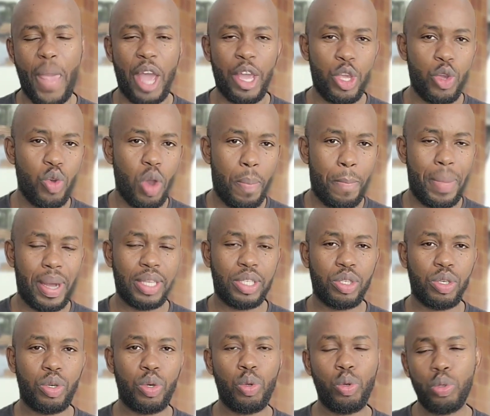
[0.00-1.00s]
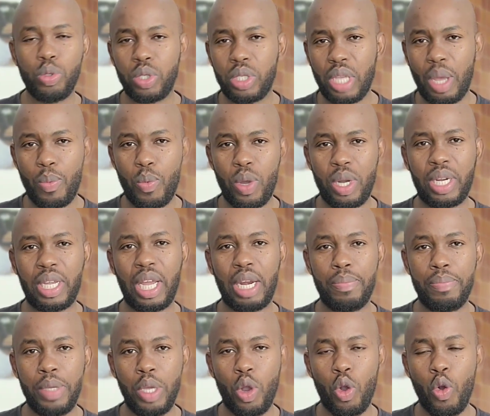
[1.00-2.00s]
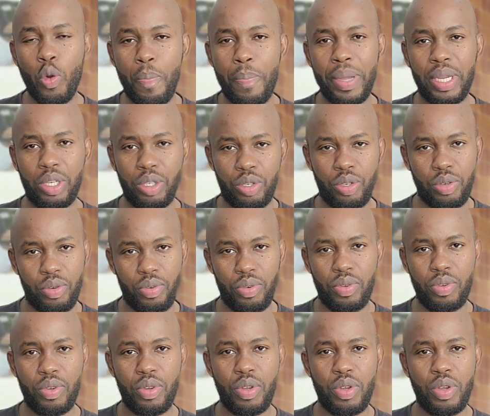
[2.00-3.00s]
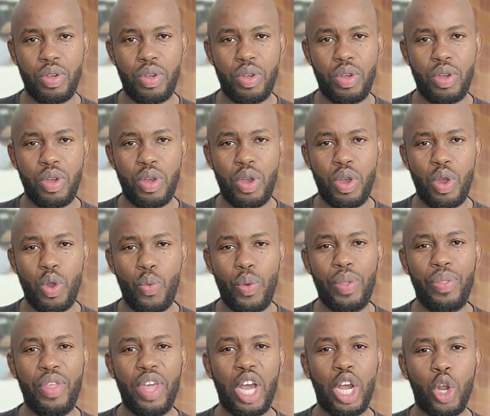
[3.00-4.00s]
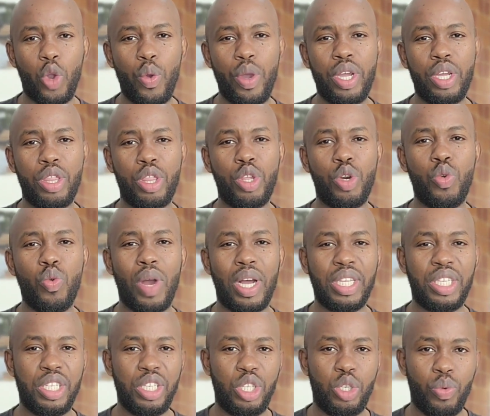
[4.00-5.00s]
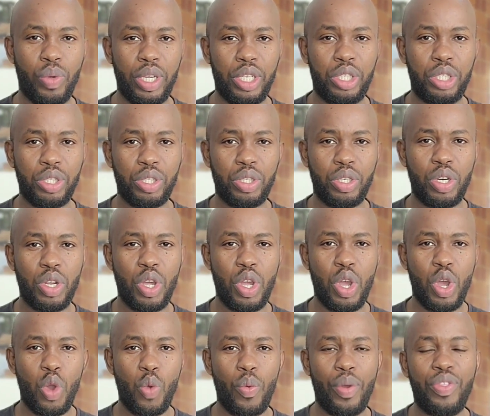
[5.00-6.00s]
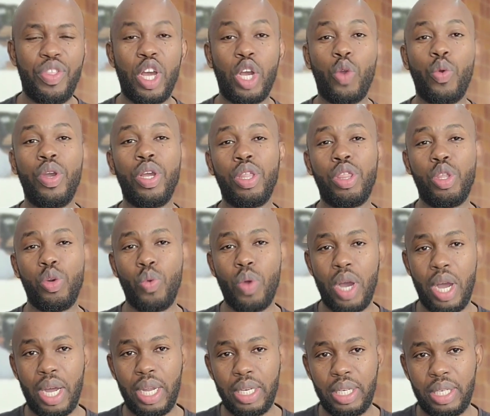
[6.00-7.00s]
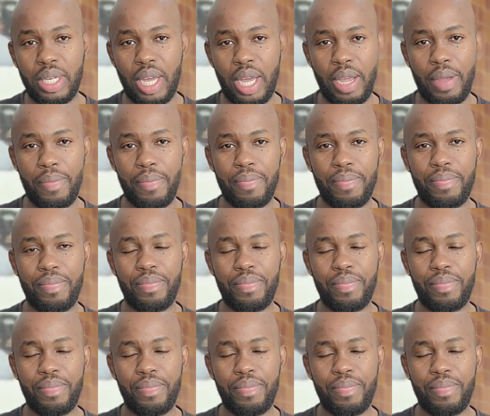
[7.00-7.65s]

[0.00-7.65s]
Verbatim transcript: Are you a person who someone can be open to when they are going through a situation, when they are going through a hard time?